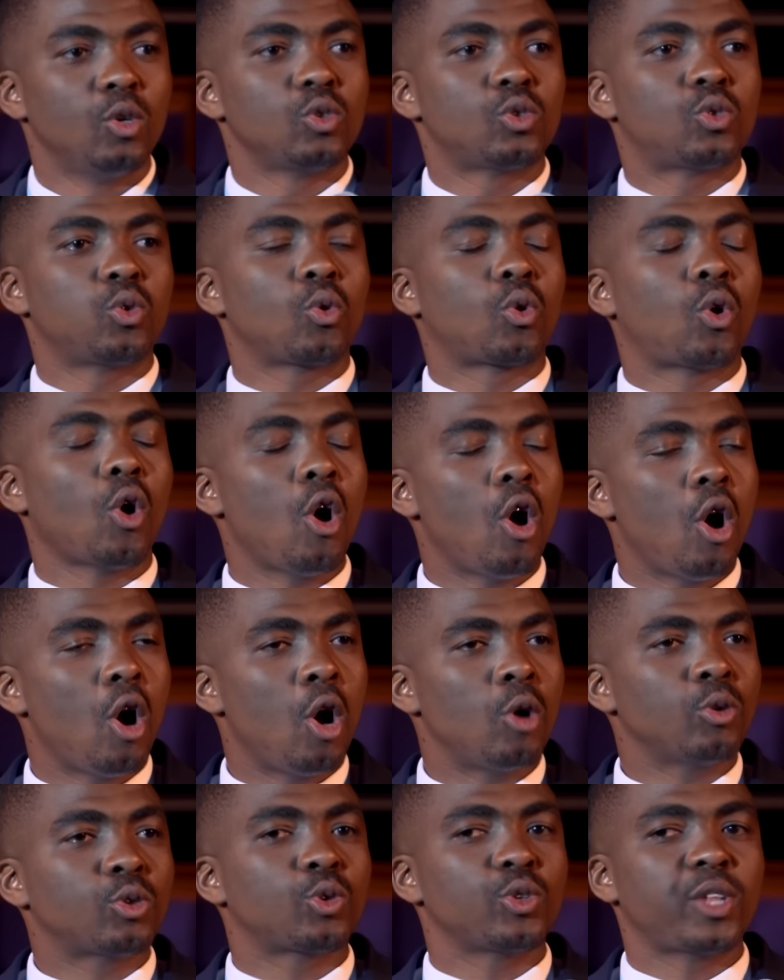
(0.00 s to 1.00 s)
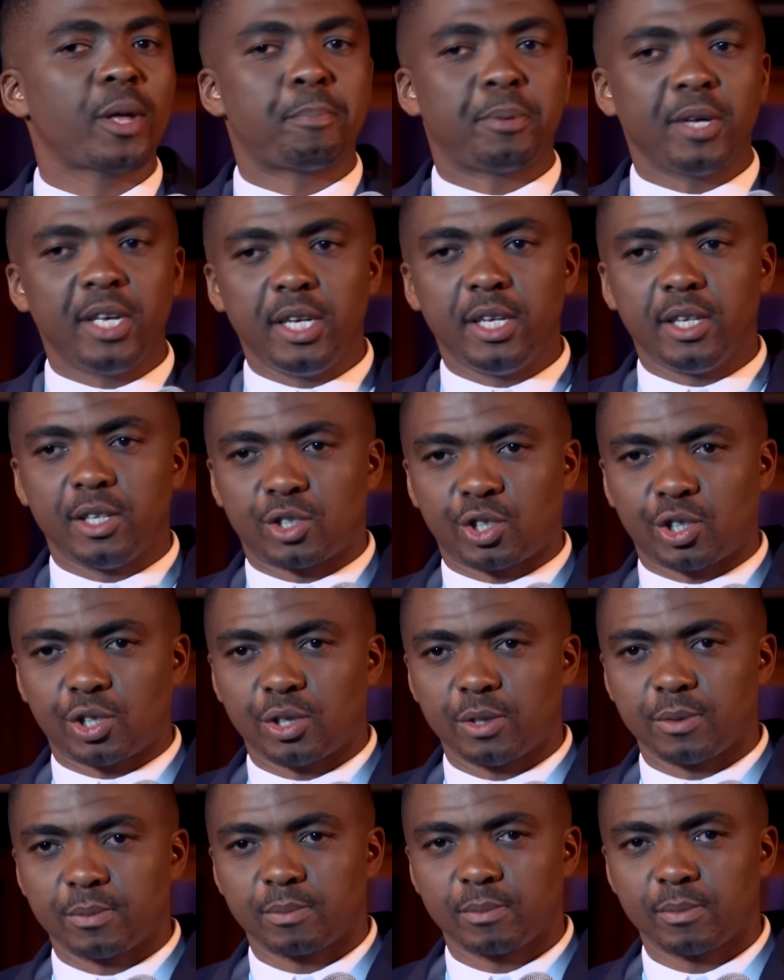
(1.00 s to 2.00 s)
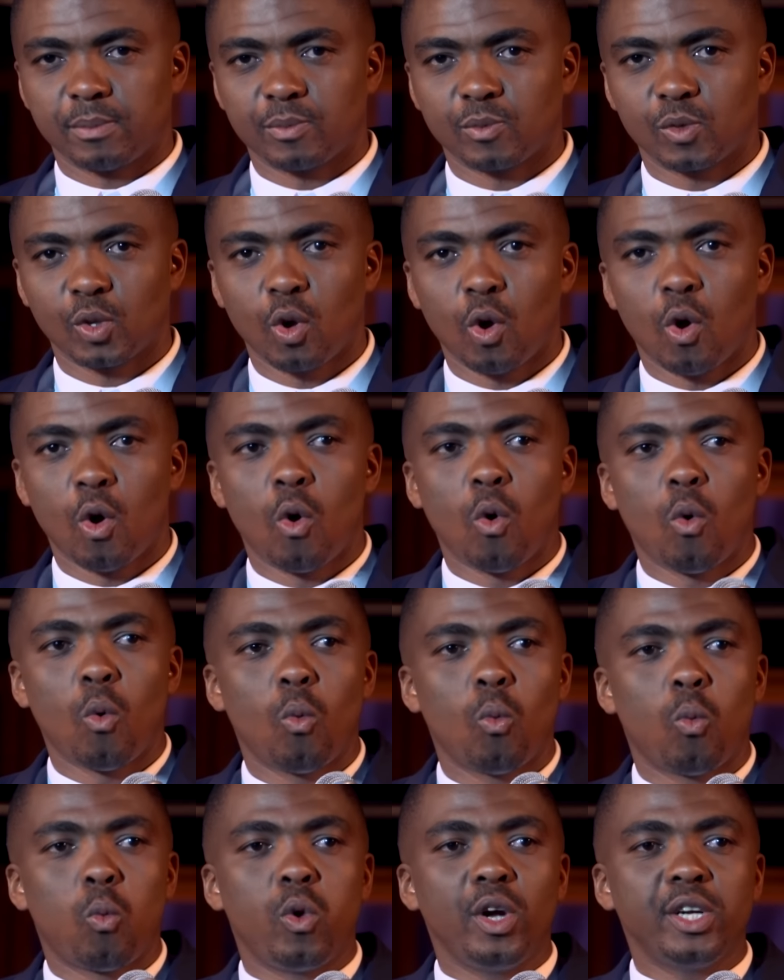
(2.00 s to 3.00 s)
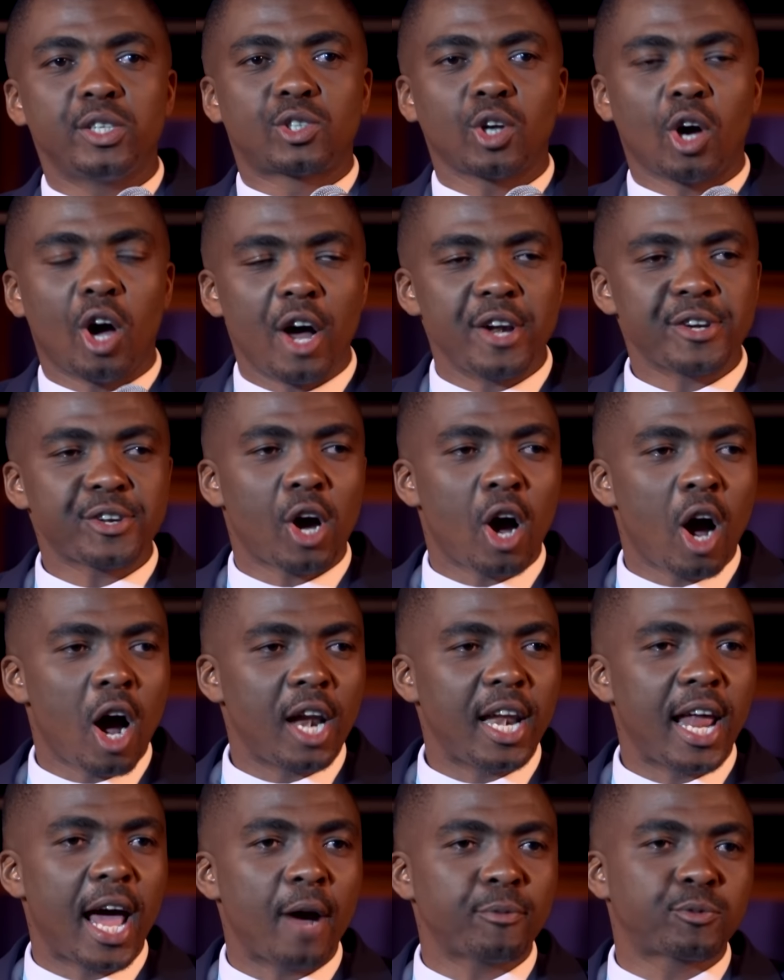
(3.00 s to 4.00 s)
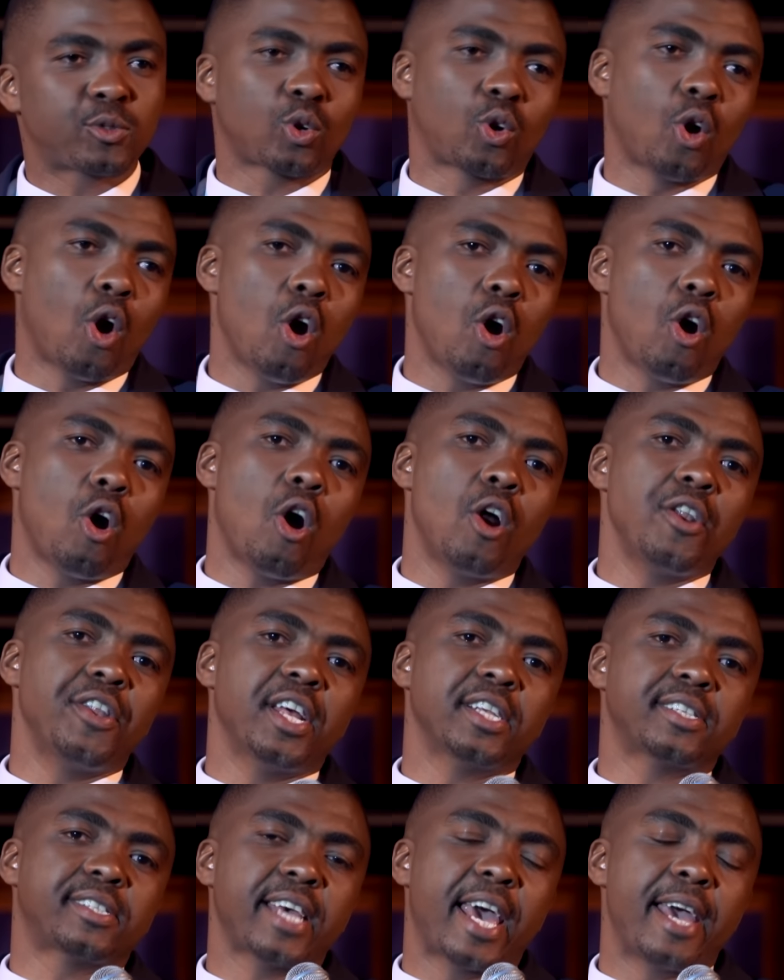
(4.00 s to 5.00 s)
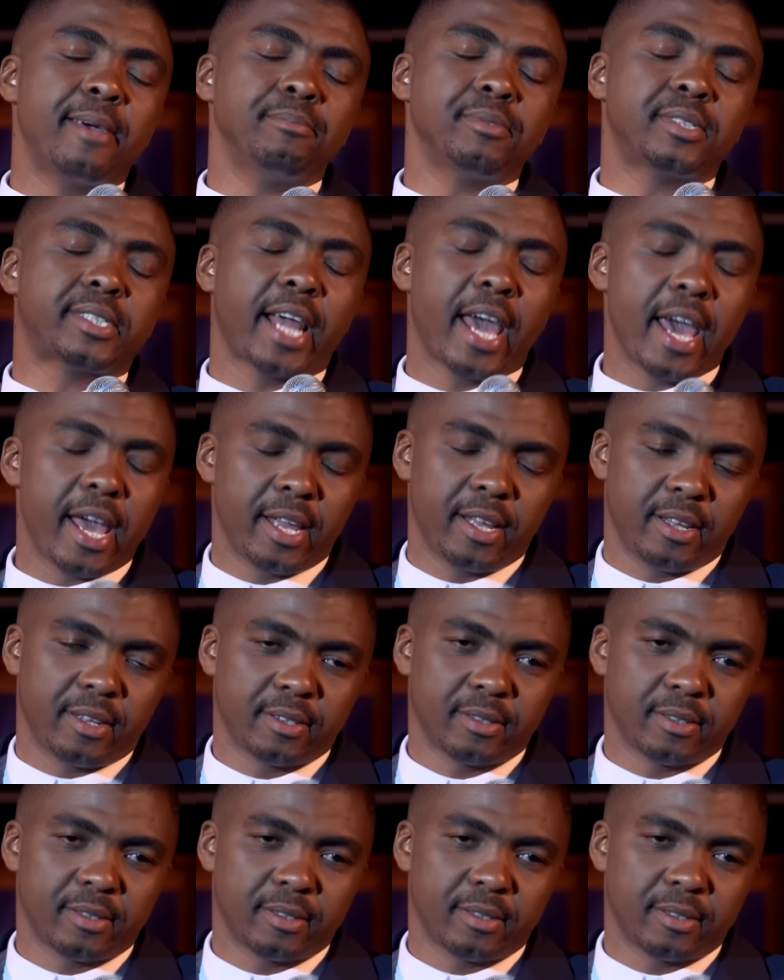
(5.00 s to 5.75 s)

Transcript: to go to the beach. We don't all have to go on the same day.